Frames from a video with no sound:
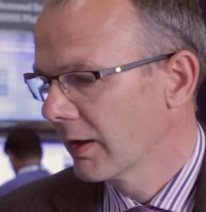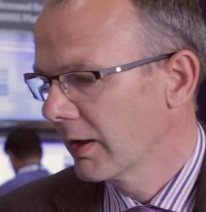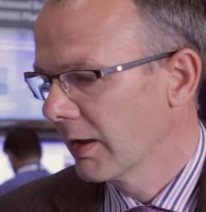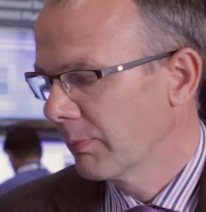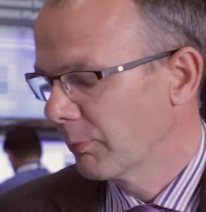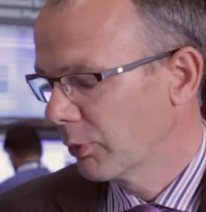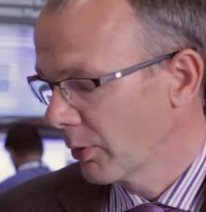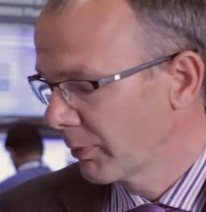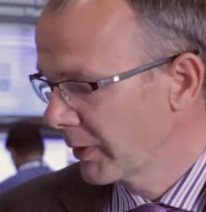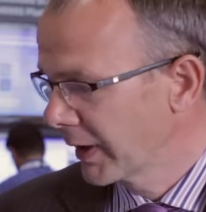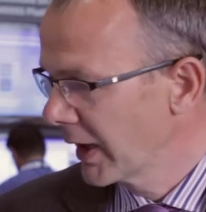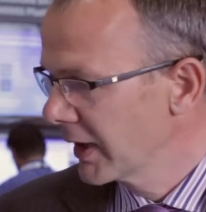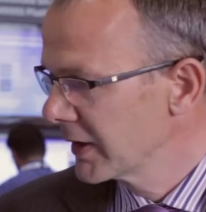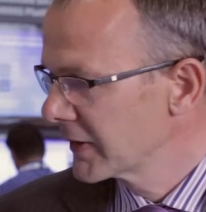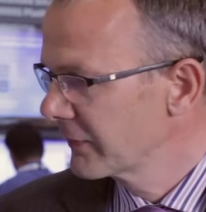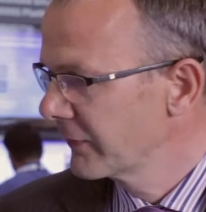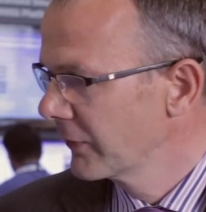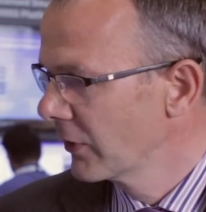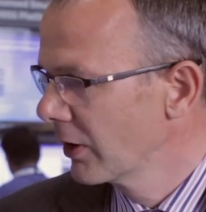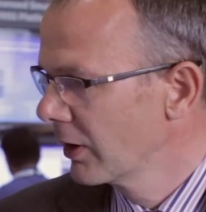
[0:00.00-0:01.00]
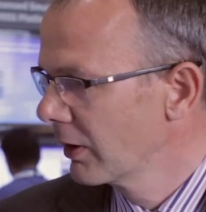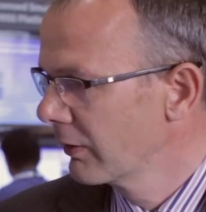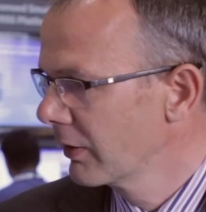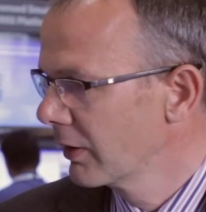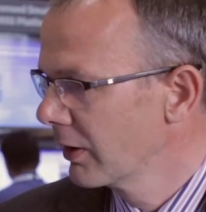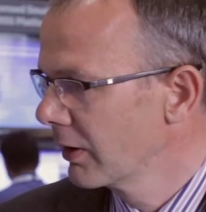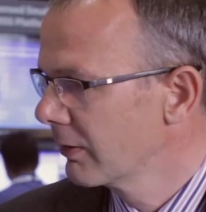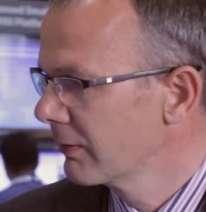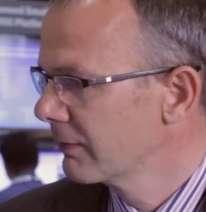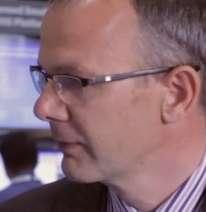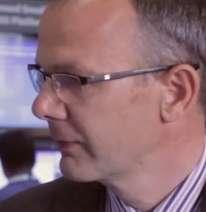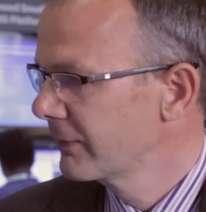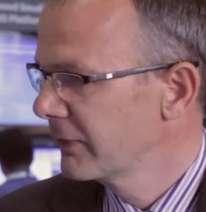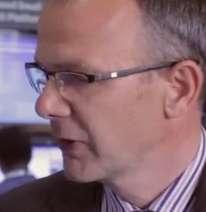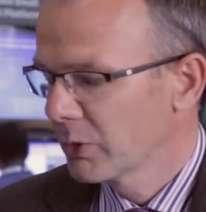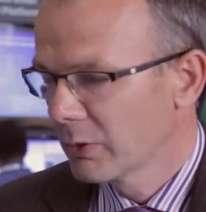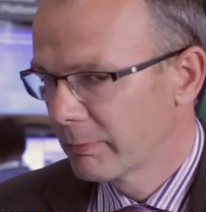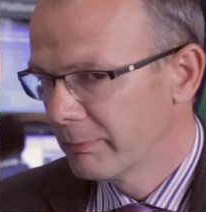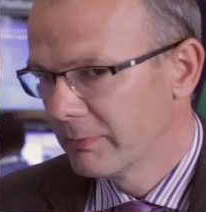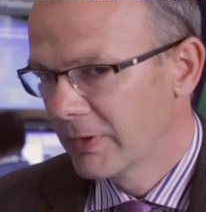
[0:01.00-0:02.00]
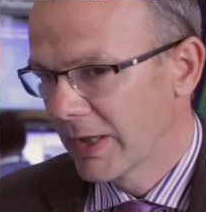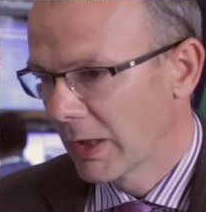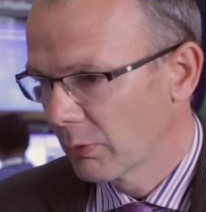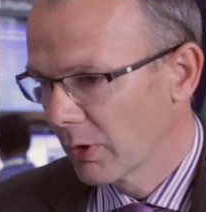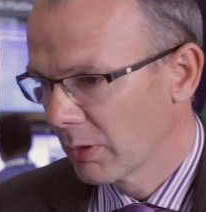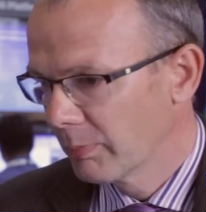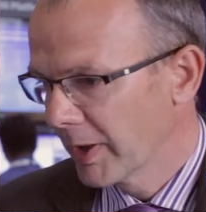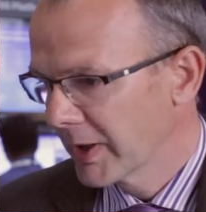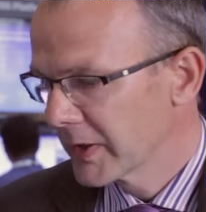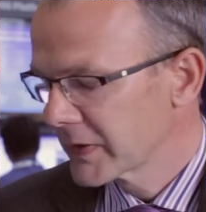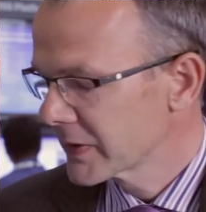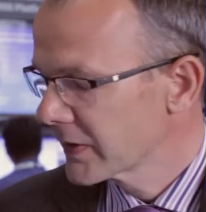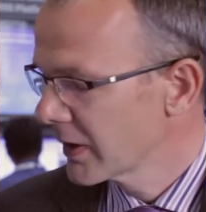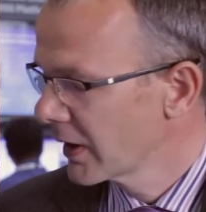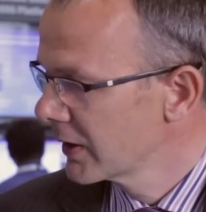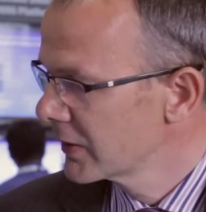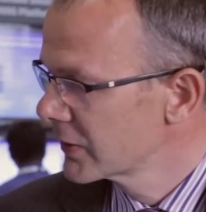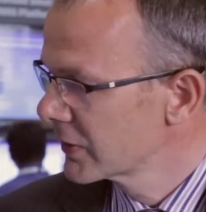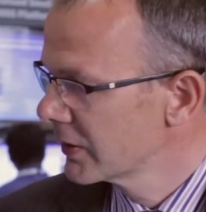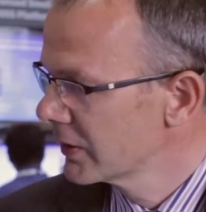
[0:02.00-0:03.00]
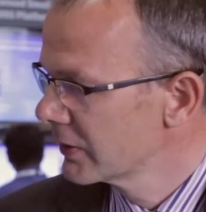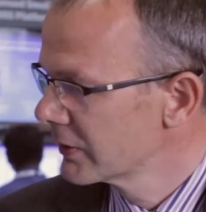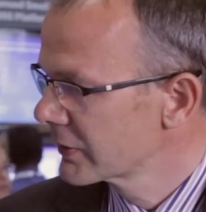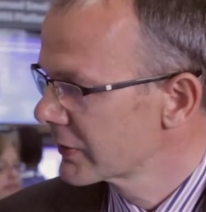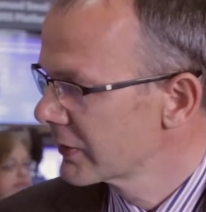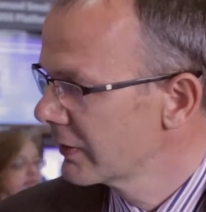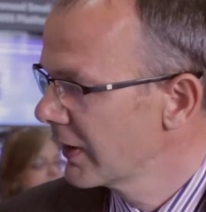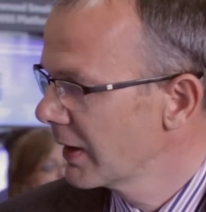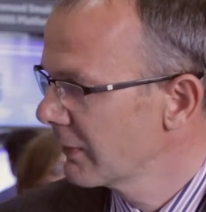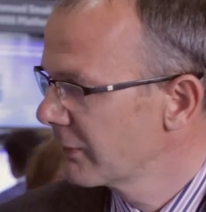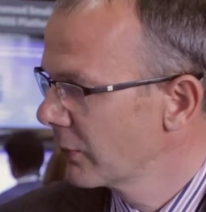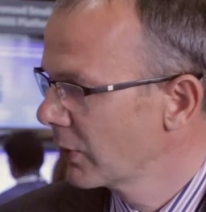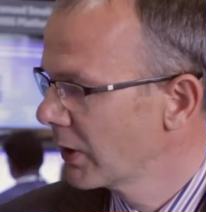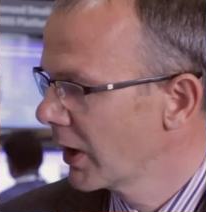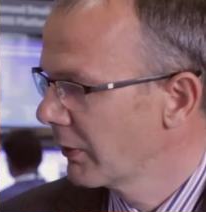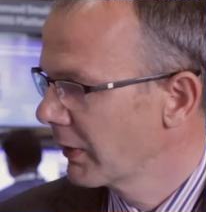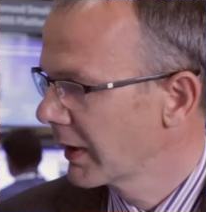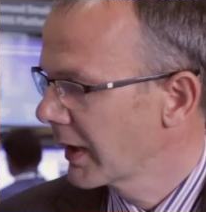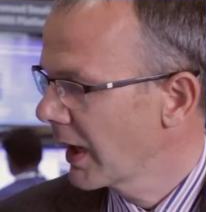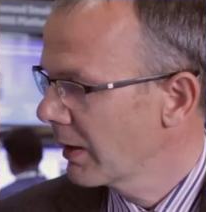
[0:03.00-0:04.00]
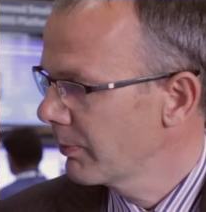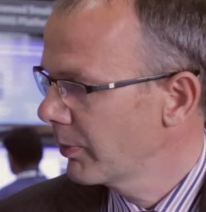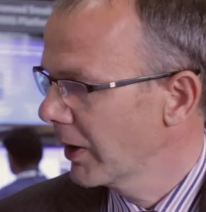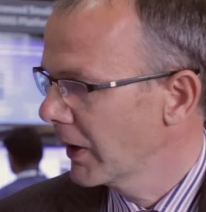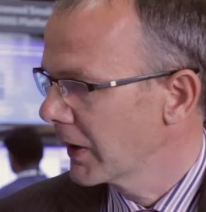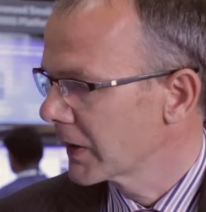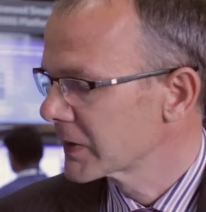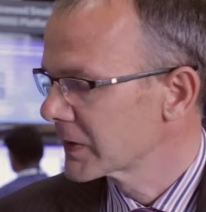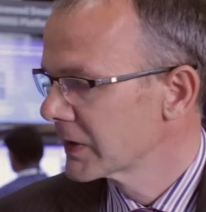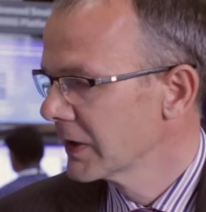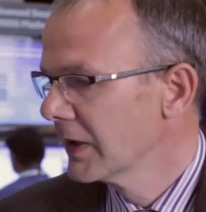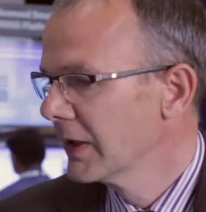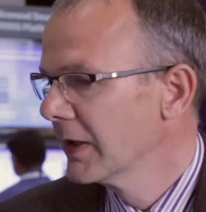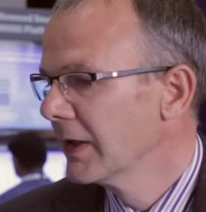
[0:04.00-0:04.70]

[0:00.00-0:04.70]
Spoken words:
It propagates further, fewer network base stations, and therefore lower capex.